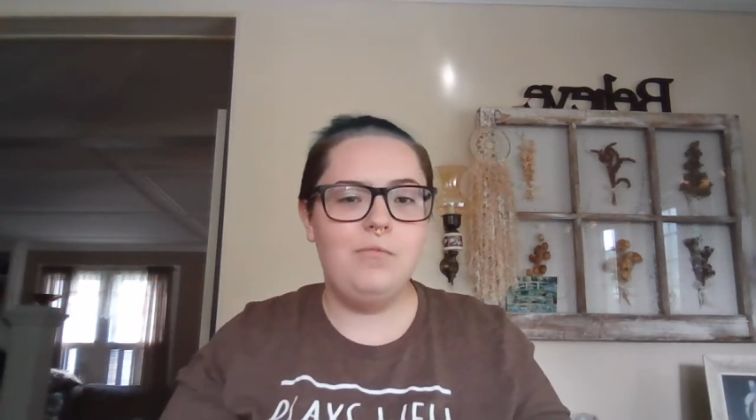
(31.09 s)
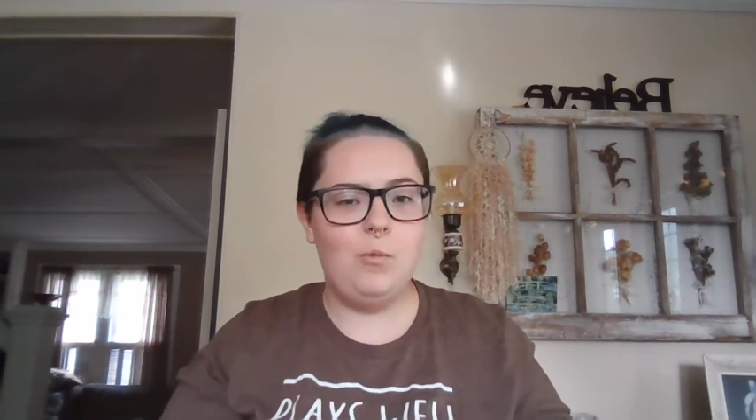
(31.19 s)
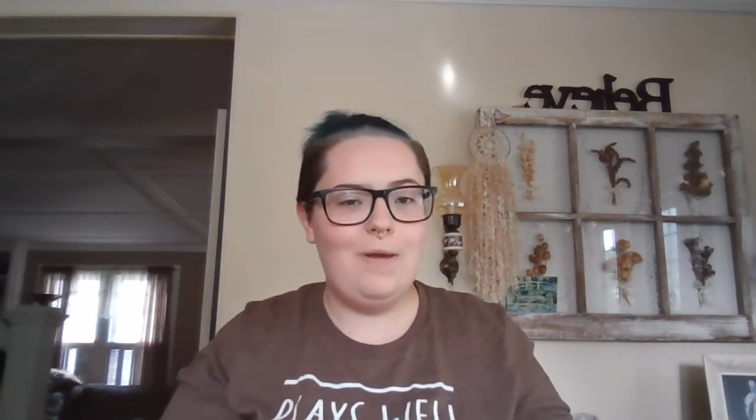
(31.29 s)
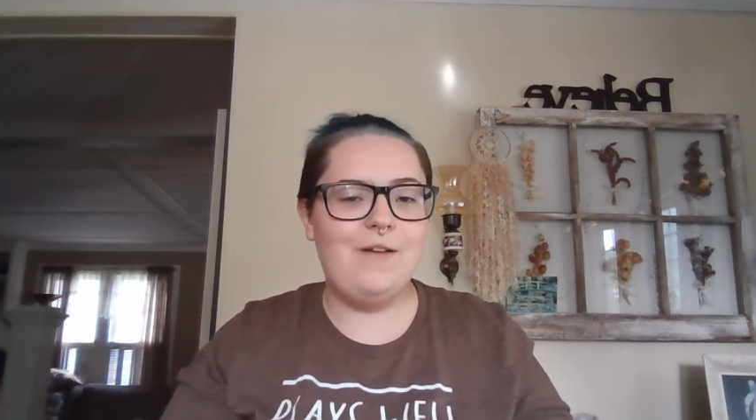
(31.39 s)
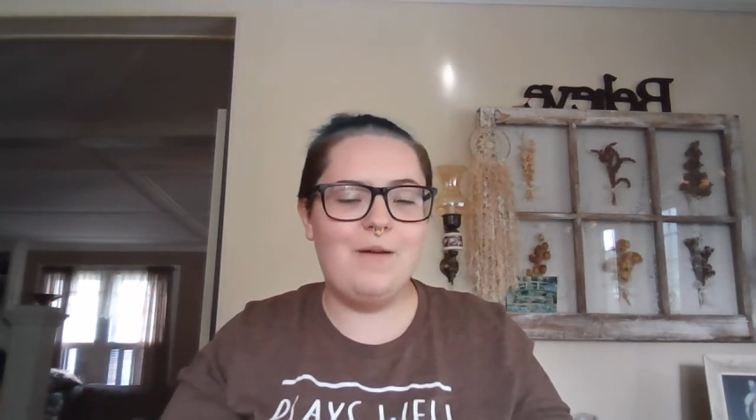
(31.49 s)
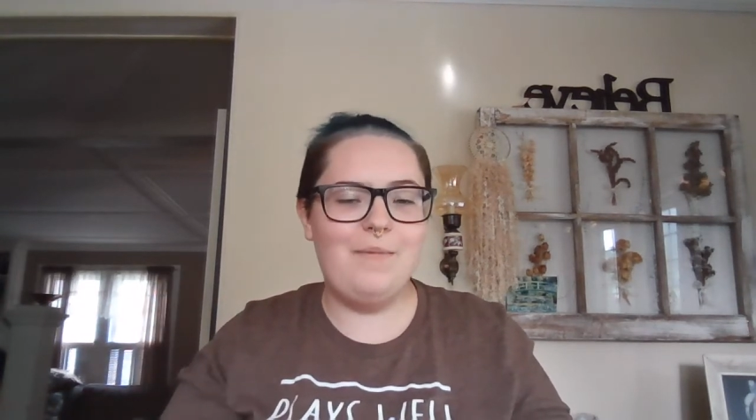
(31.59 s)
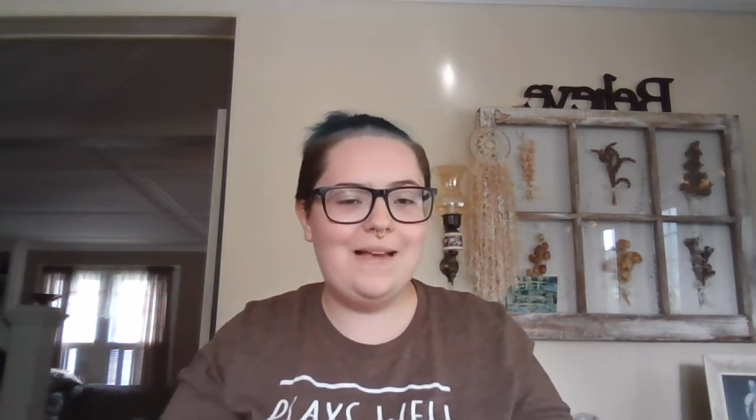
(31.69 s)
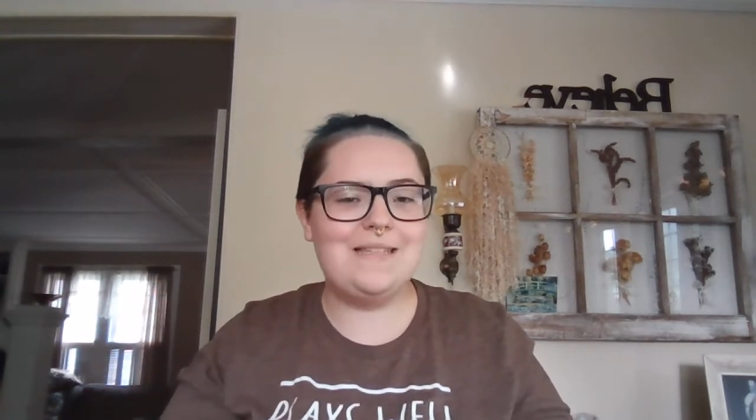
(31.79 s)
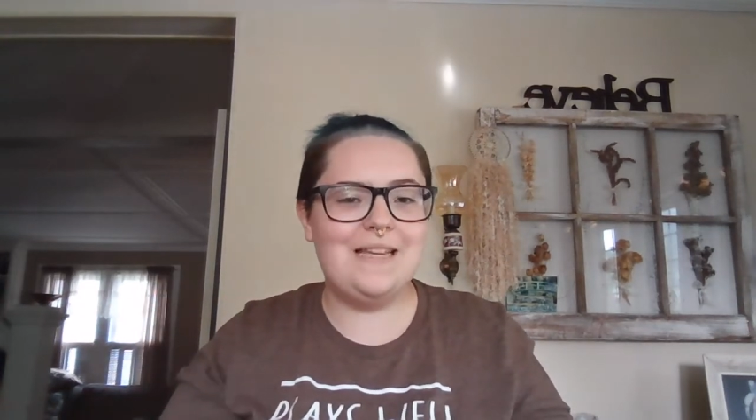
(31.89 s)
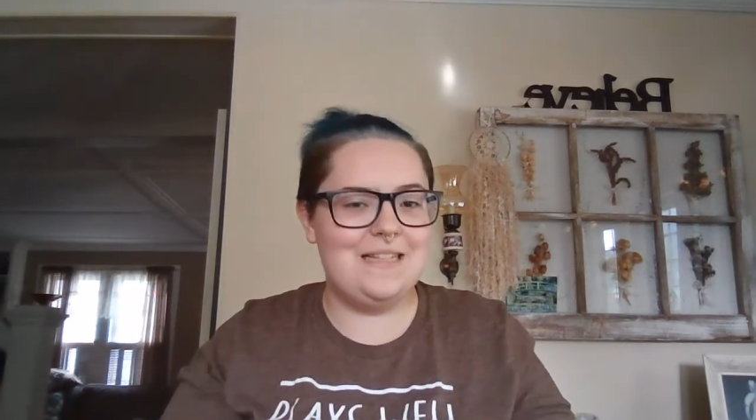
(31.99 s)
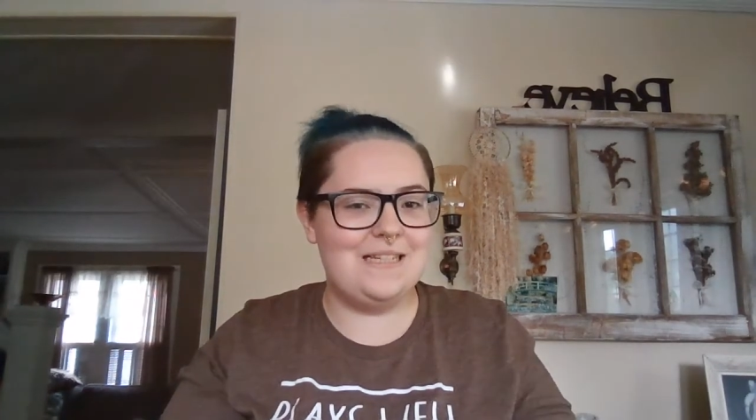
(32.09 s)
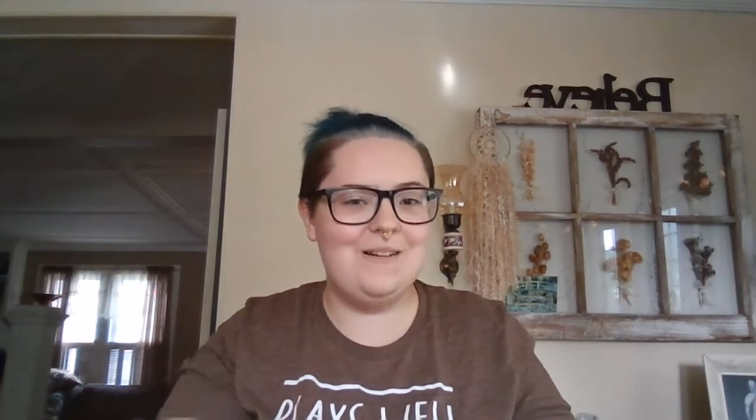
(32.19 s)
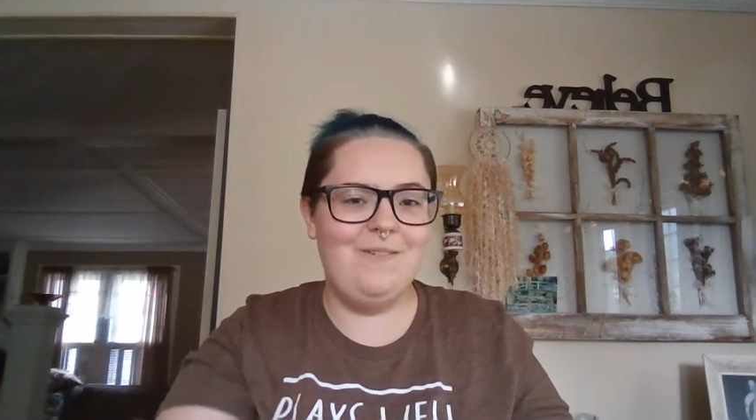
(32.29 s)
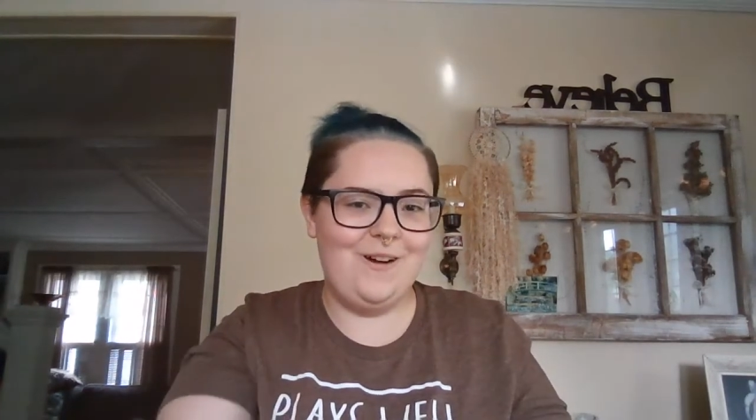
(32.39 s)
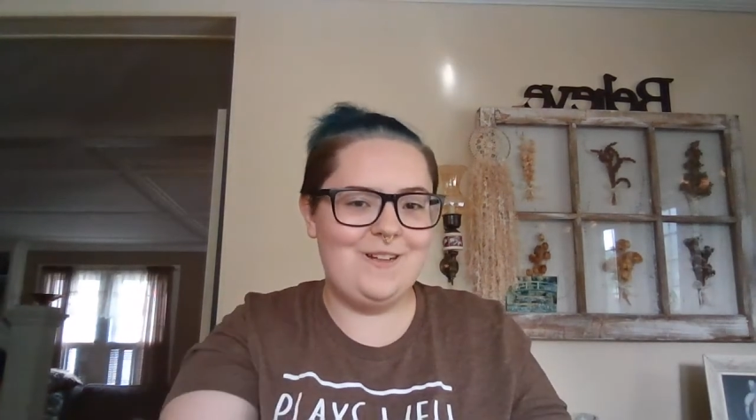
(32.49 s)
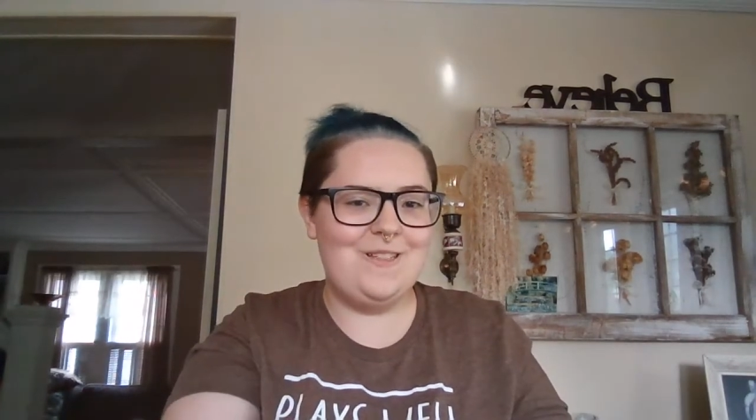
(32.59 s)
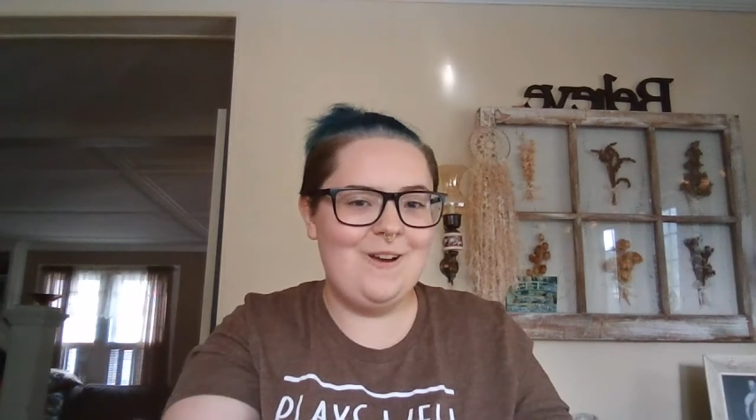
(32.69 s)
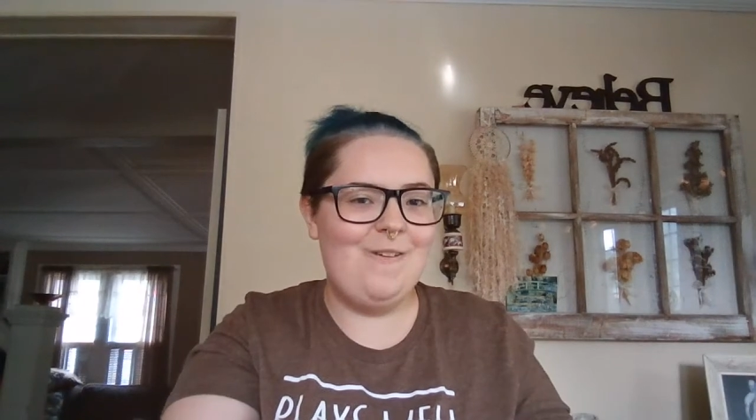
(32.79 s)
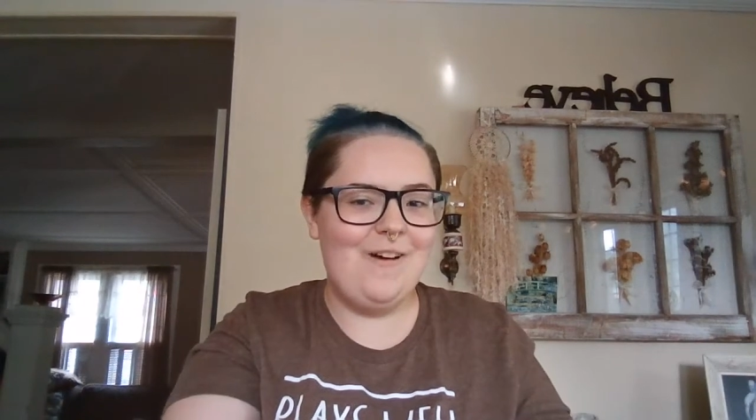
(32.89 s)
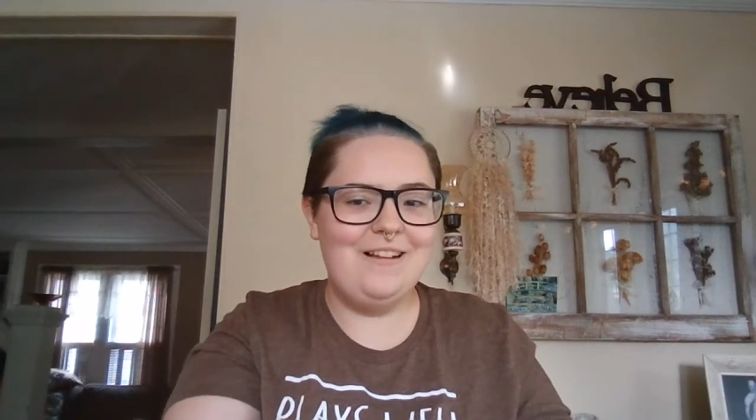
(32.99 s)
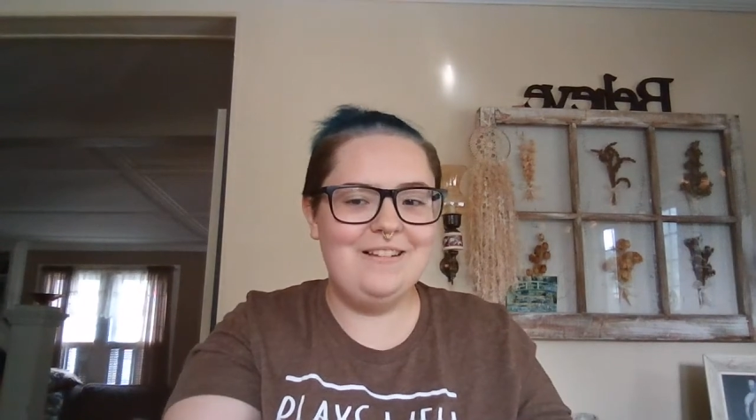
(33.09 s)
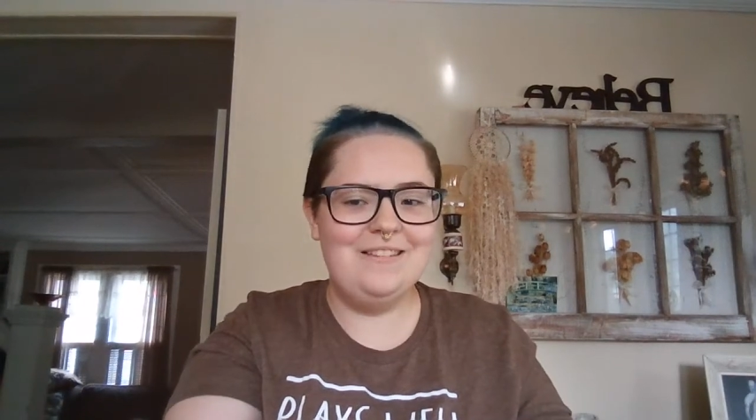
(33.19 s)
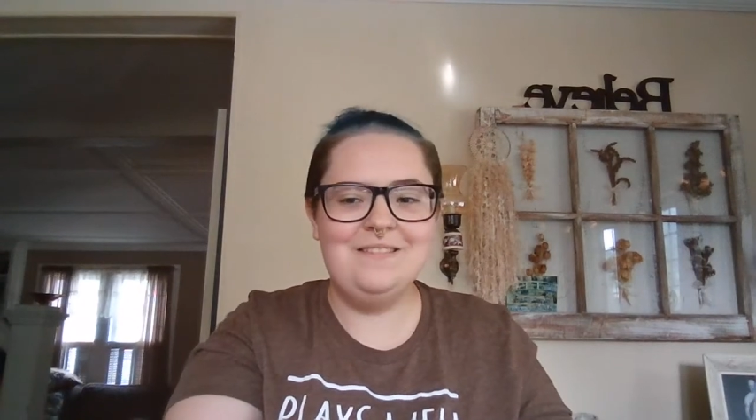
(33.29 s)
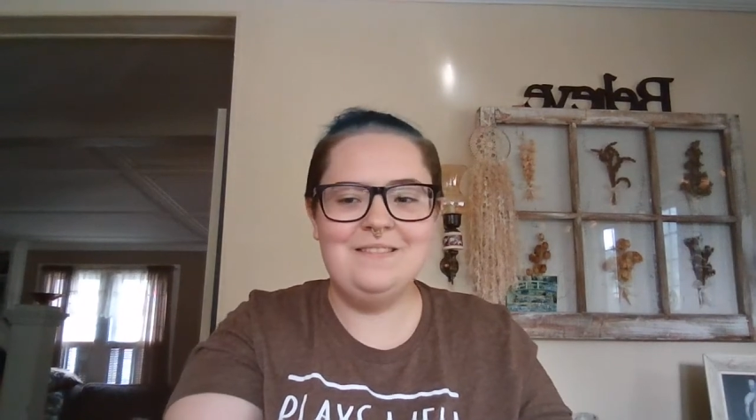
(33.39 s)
weaving a basket doesn't work so well.